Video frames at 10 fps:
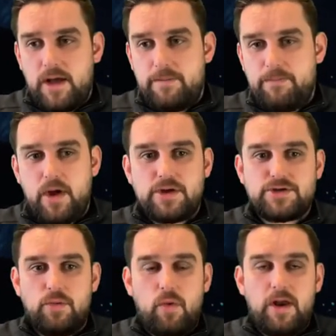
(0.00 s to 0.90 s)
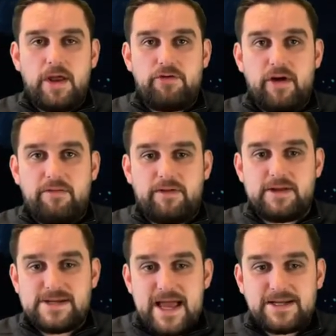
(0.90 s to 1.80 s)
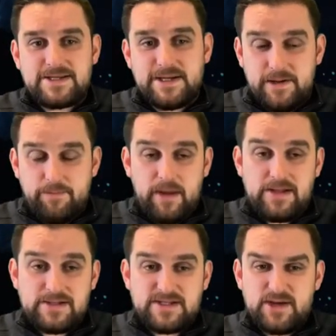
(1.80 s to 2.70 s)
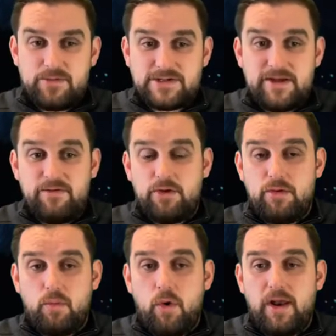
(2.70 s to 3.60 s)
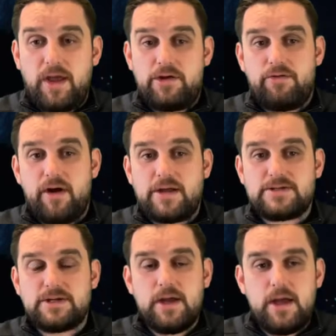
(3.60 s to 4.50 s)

personal wallet address detected, it means that someone's given you a wallet address,